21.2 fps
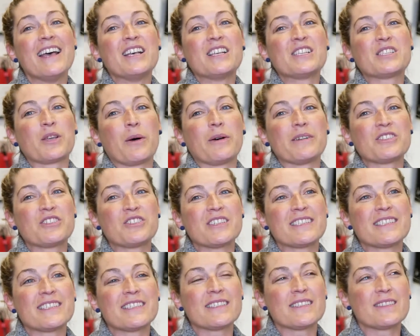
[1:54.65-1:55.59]
So I was
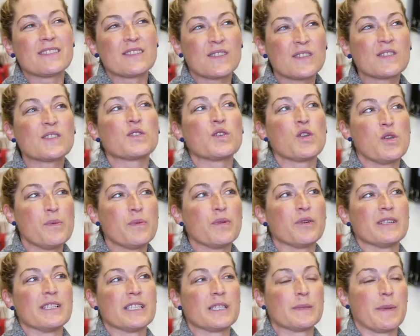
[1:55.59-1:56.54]
just
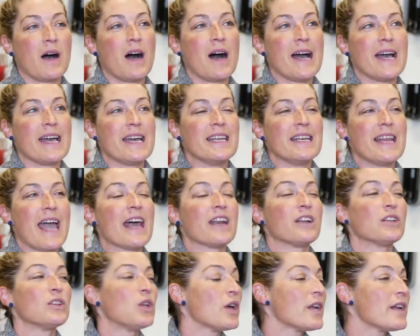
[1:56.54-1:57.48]
super inspired, and
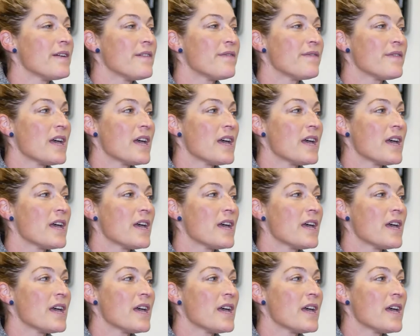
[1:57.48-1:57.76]
a lot of